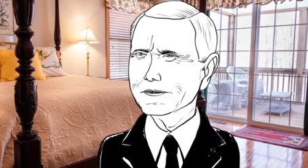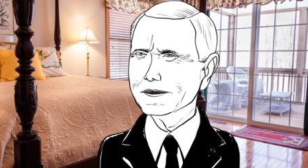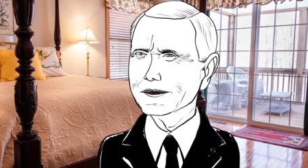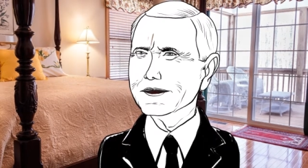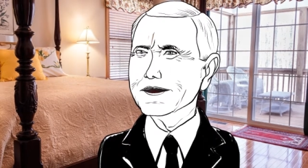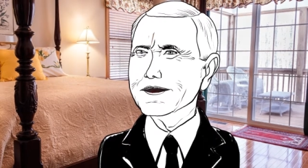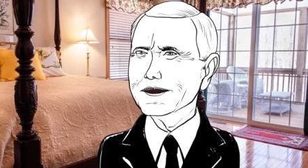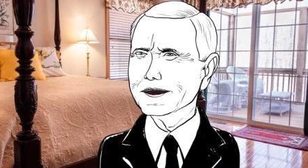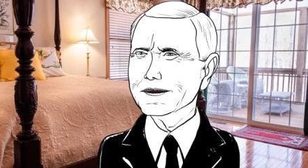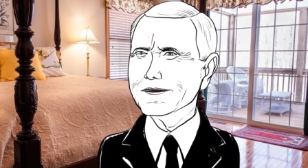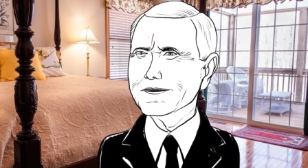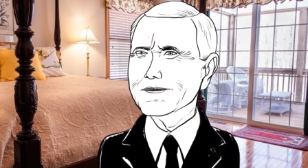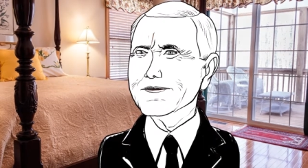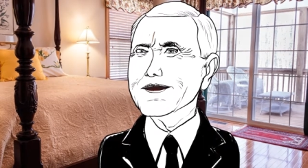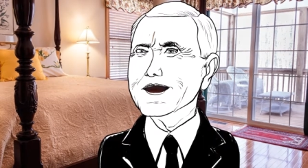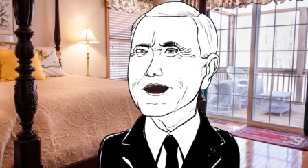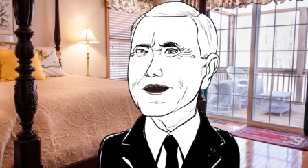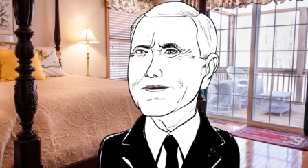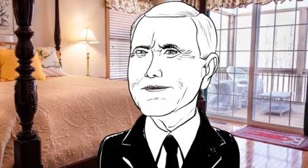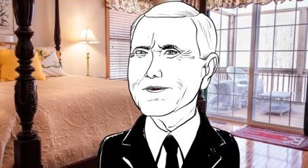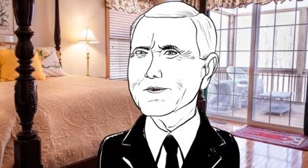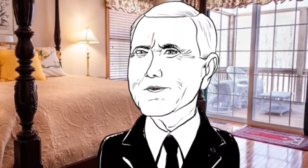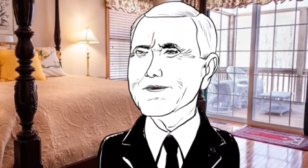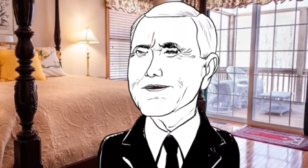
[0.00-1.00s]
button
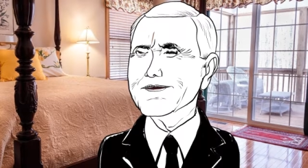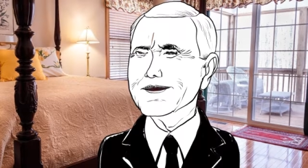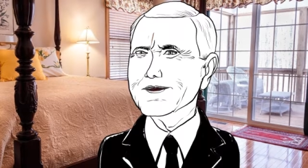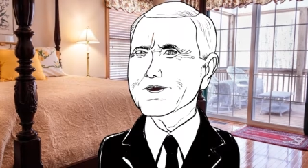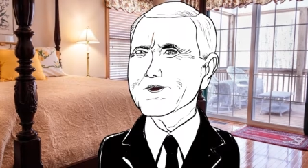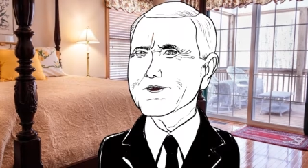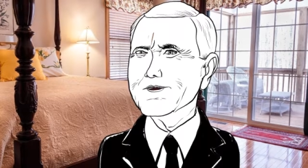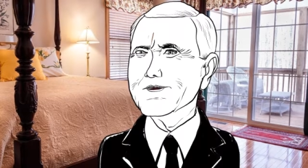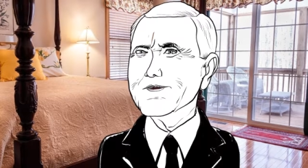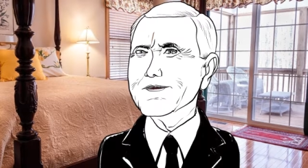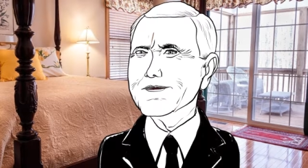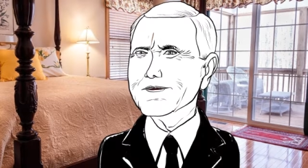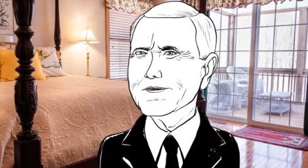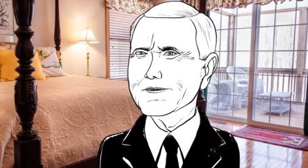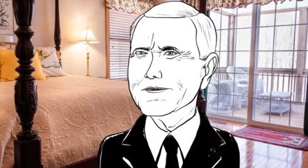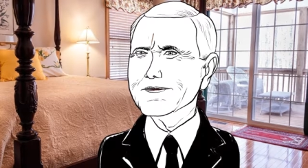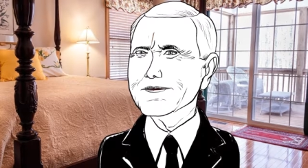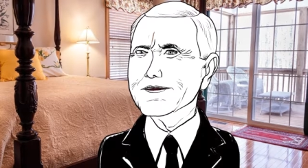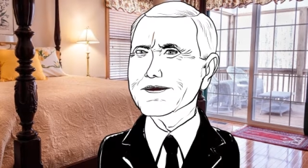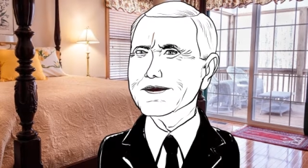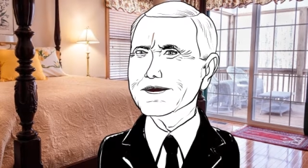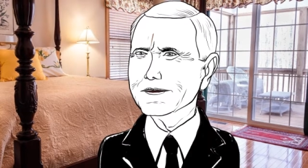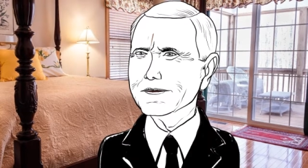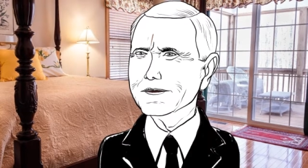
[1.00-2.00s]
down white shirt
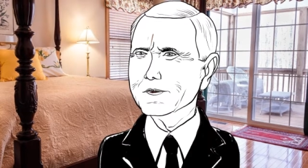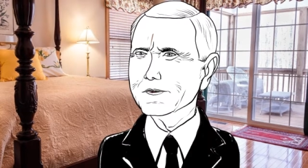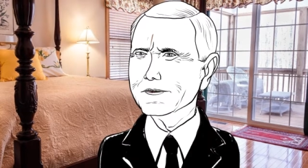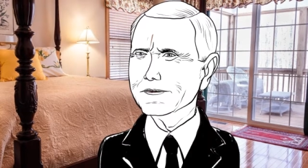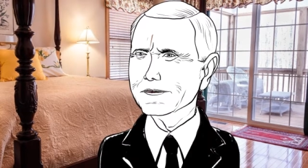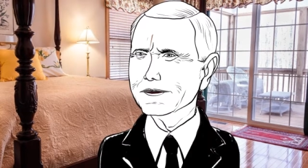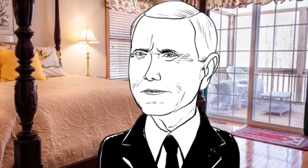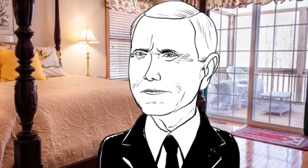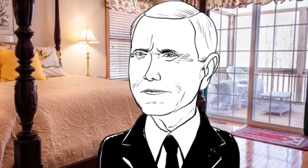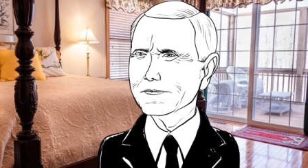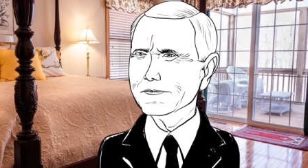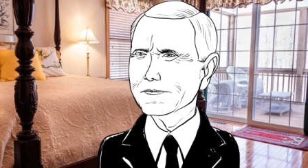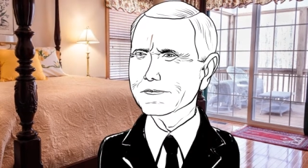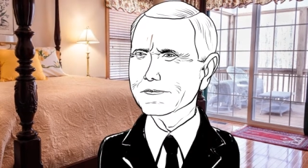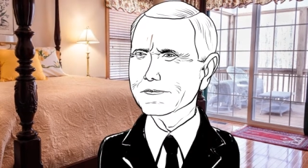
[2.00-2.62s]
beneath it